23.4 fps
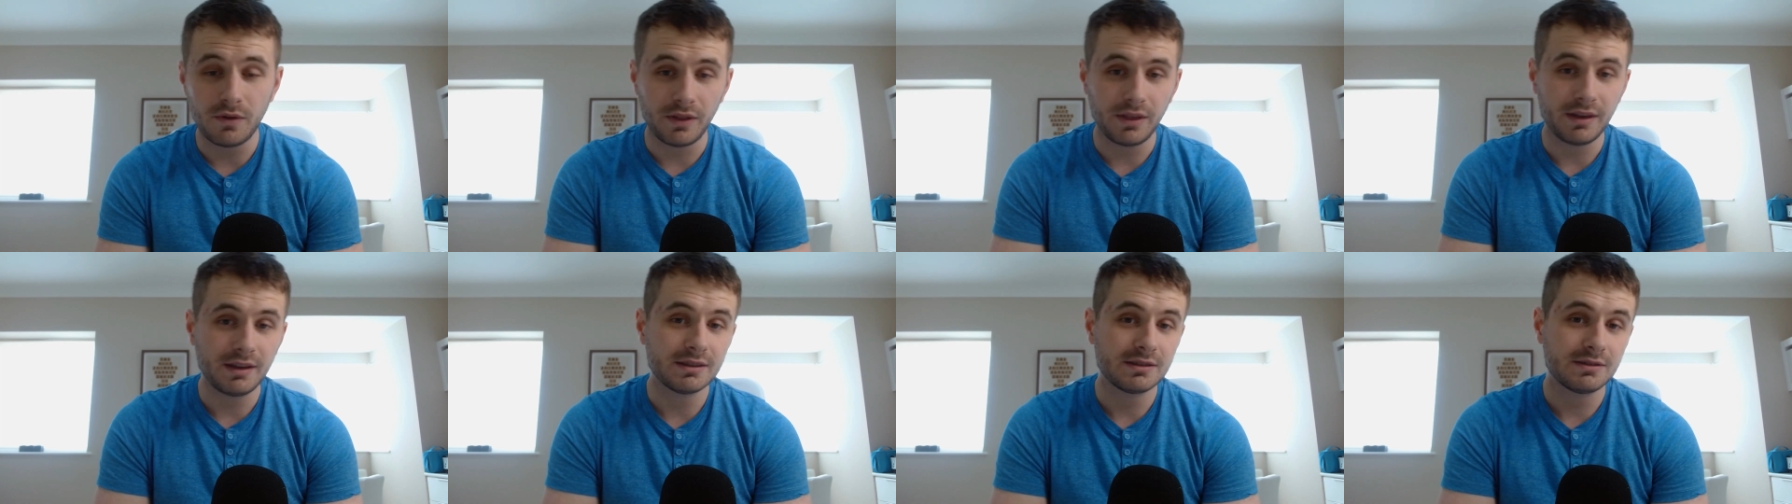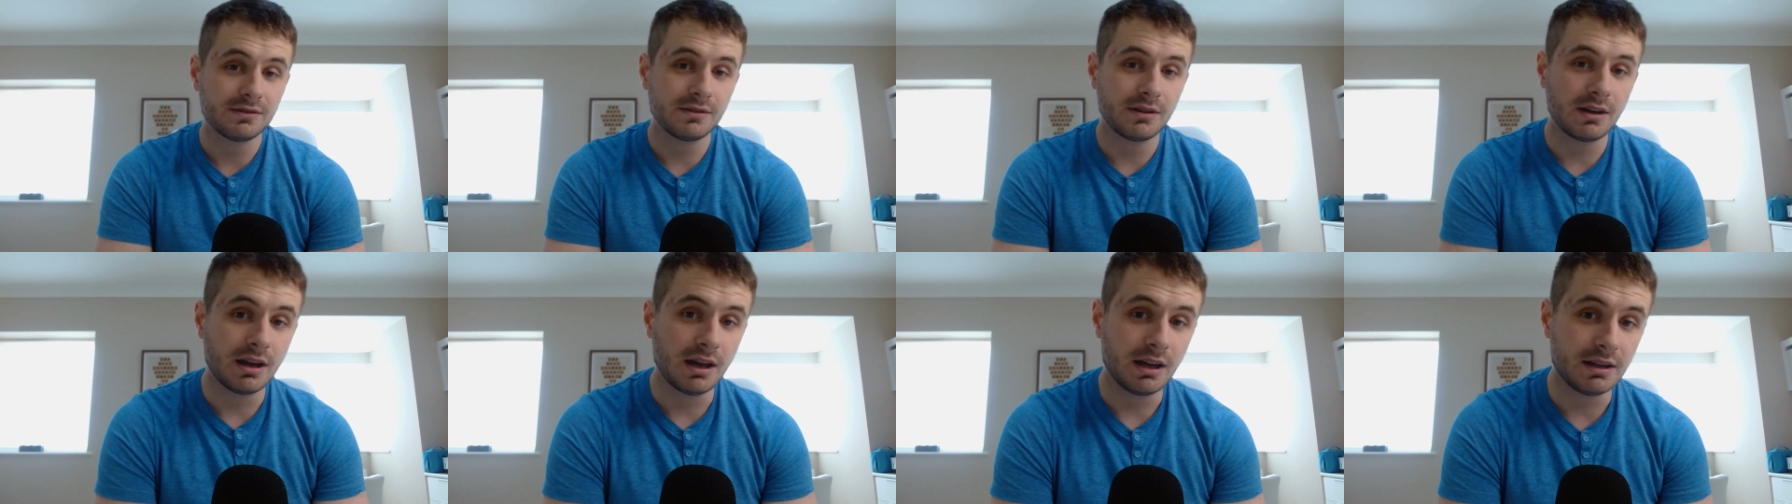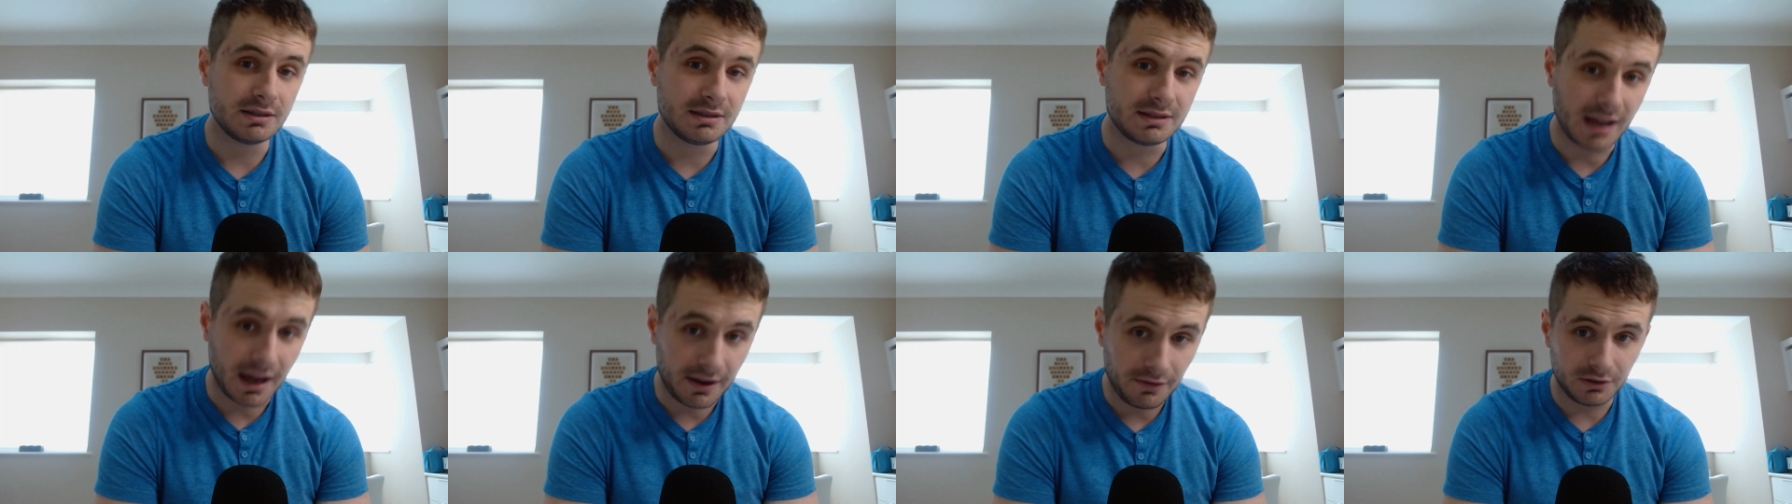I think it's
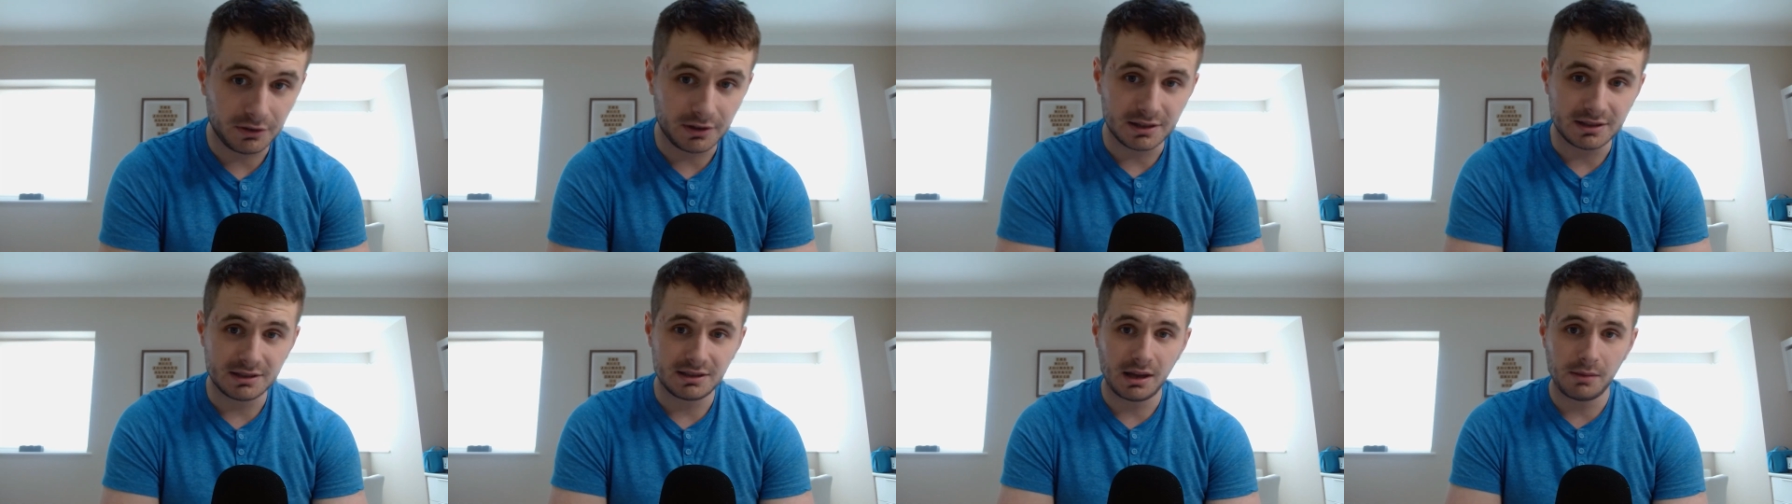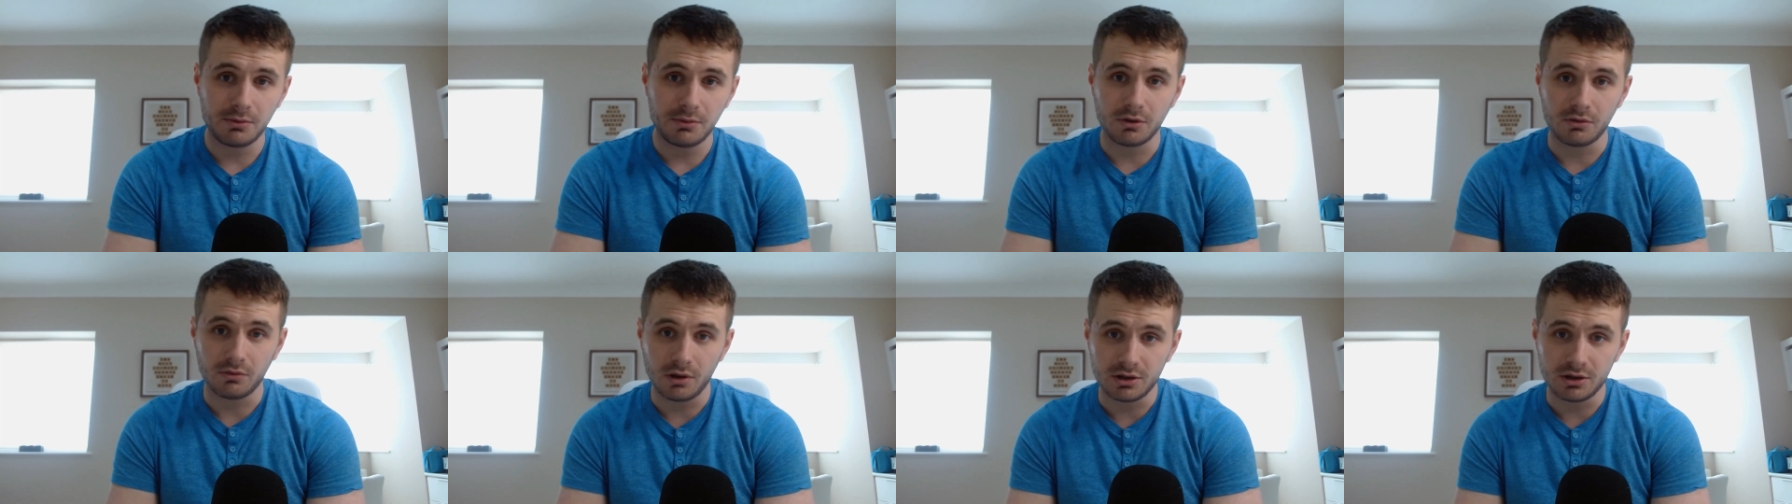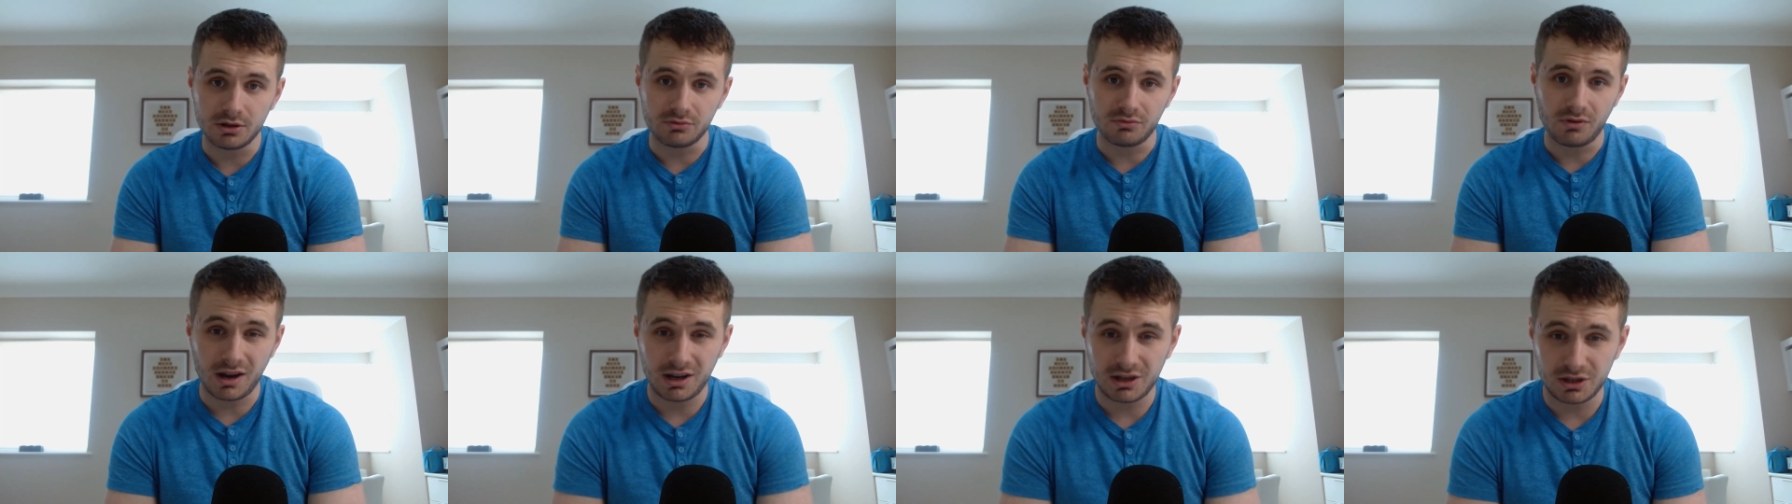definitely a step in the right
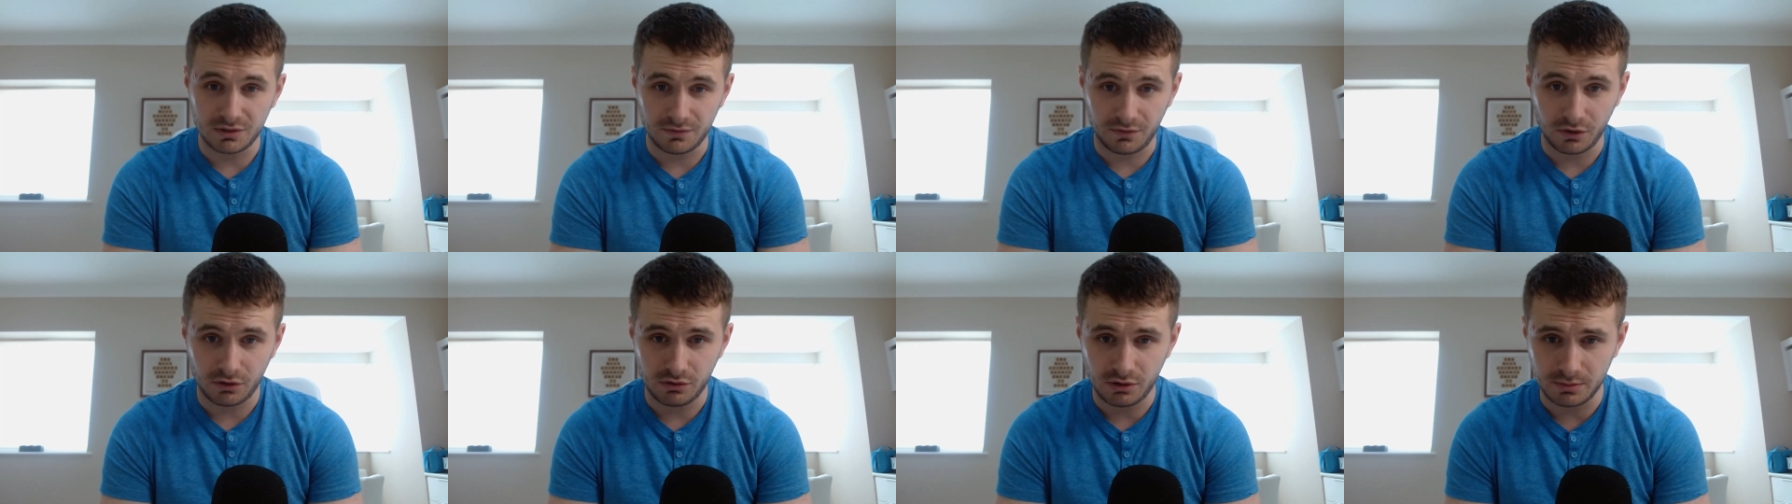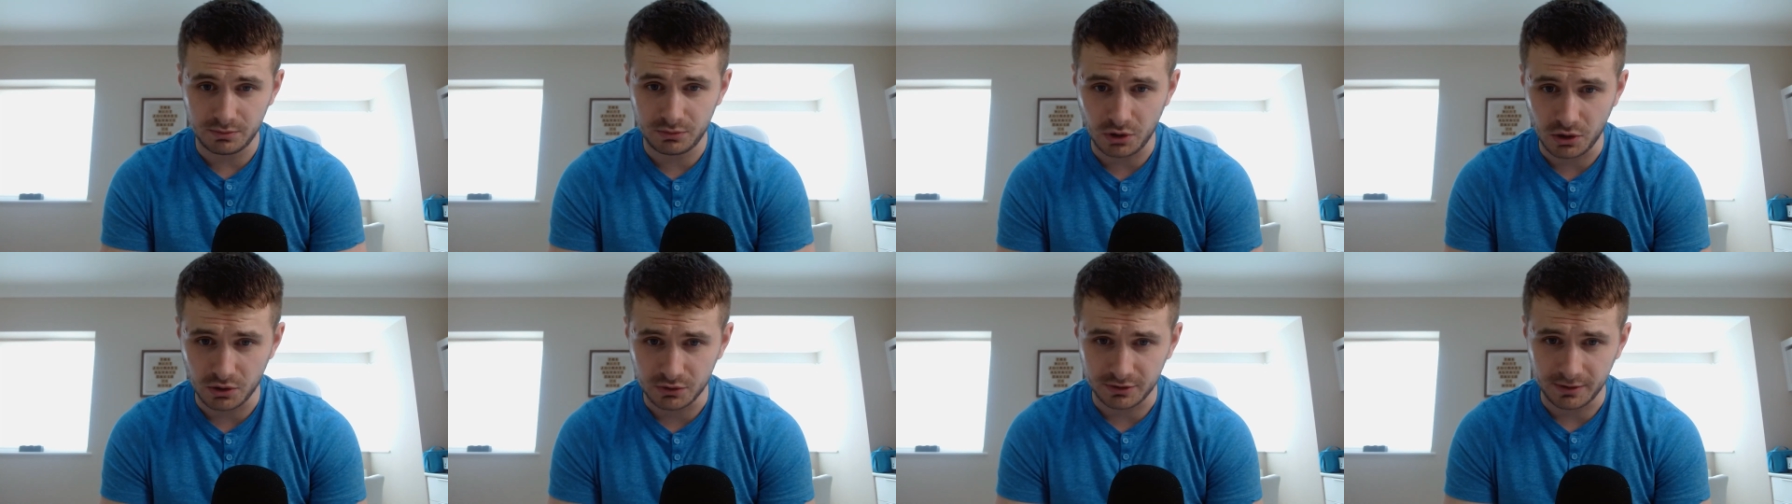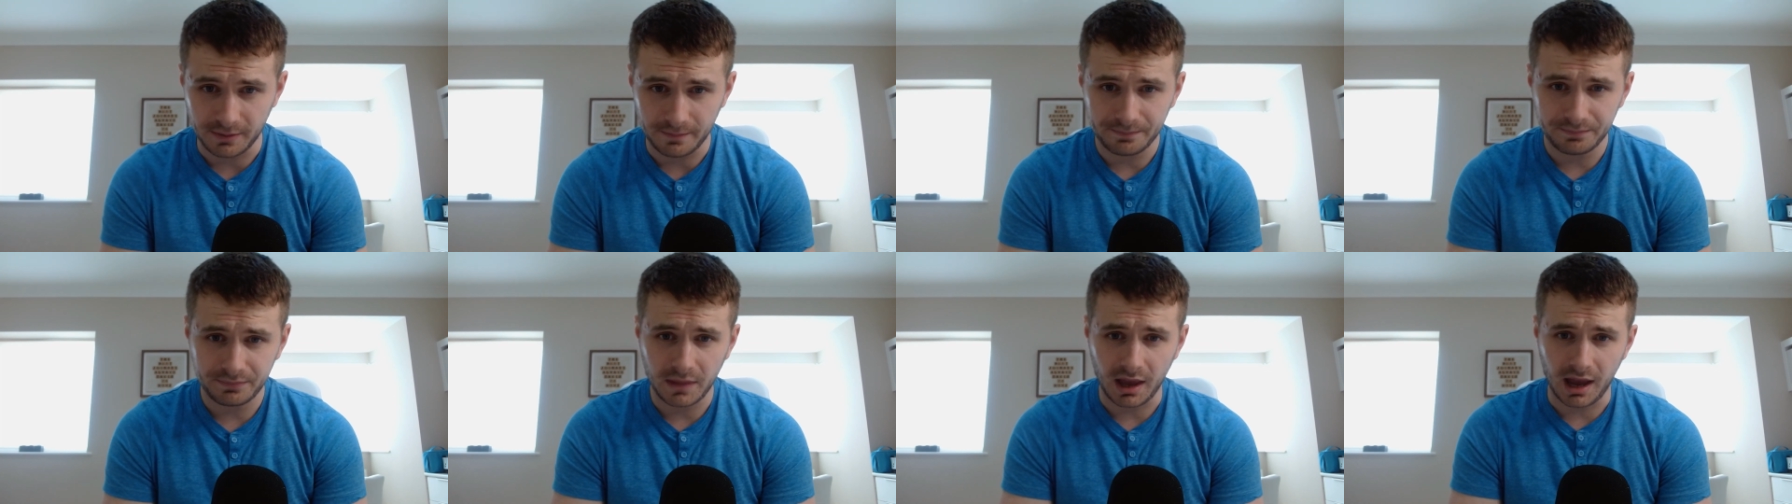direction for cryptos.
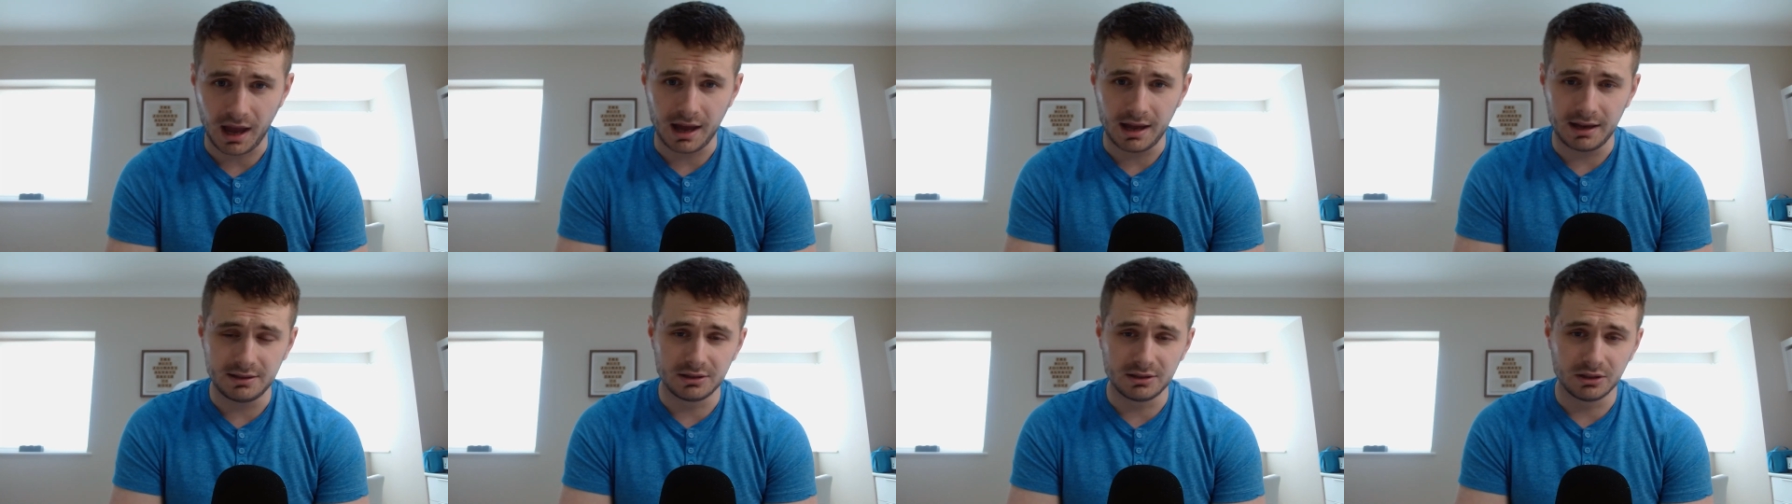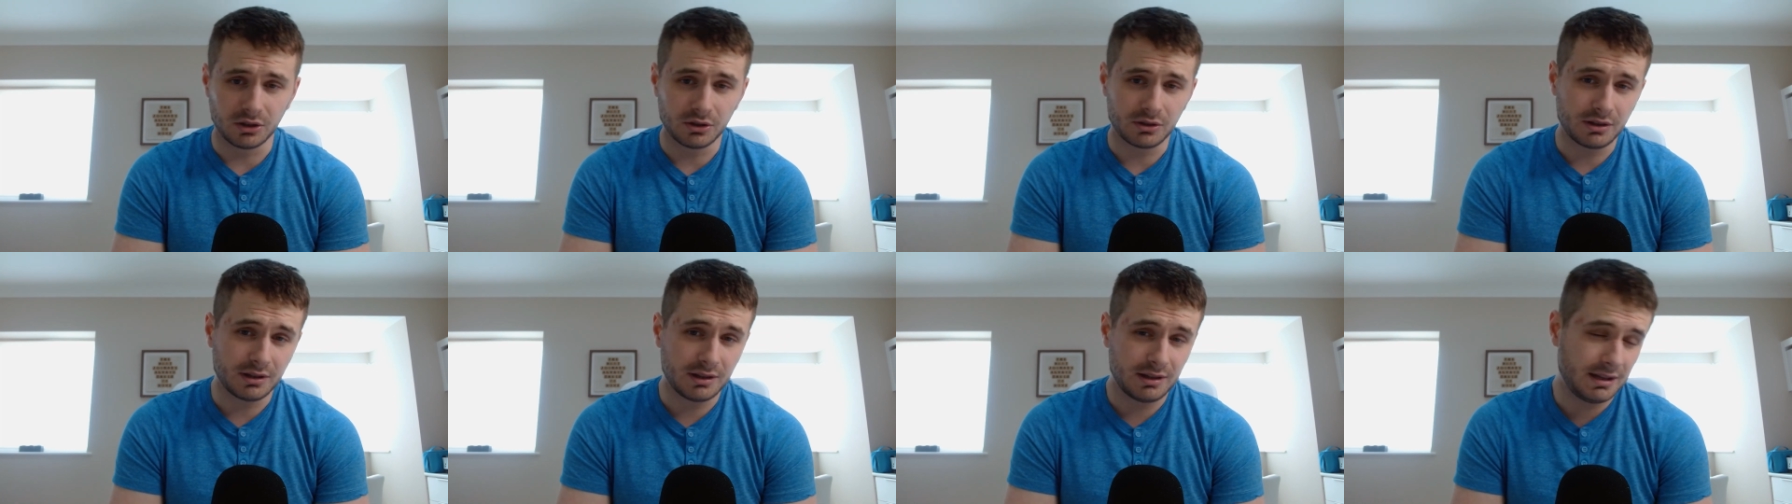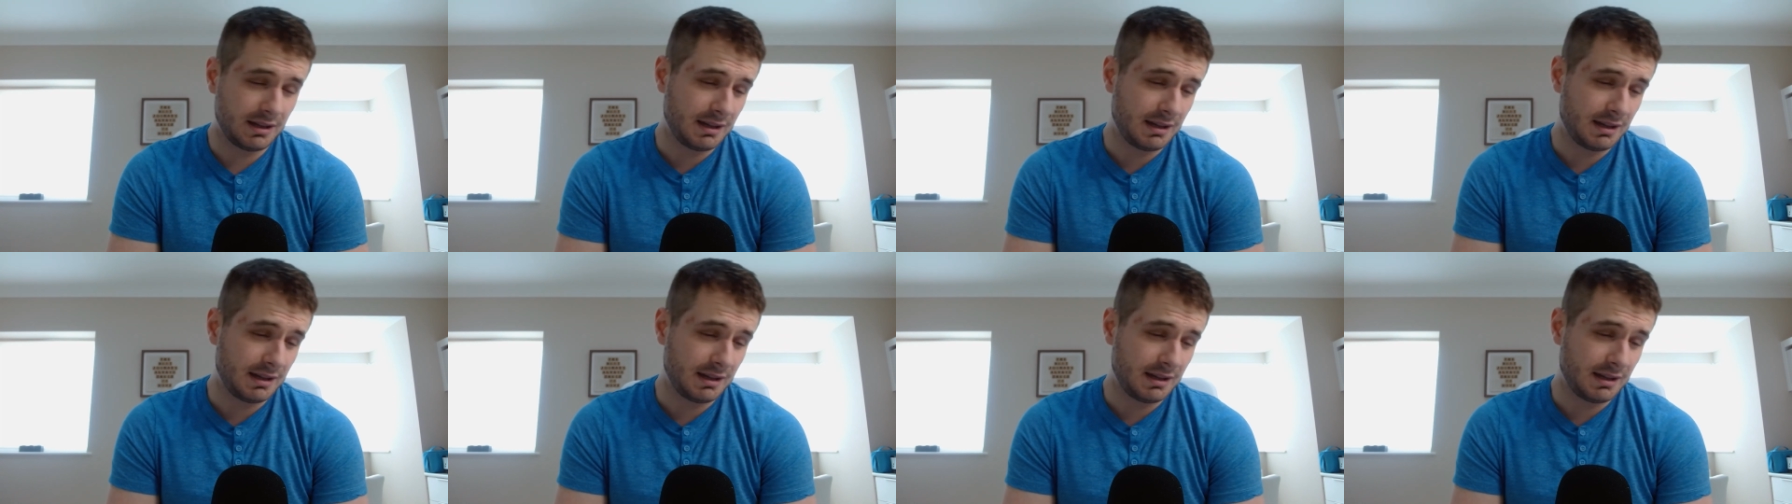And look,